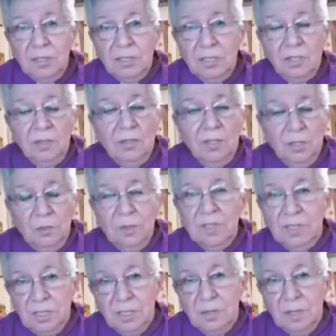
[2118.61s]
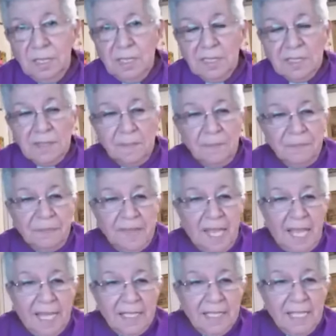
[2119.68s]
good that you could do, you would do
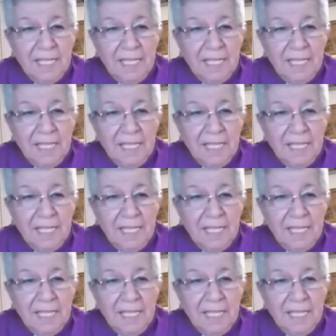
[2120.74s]
it.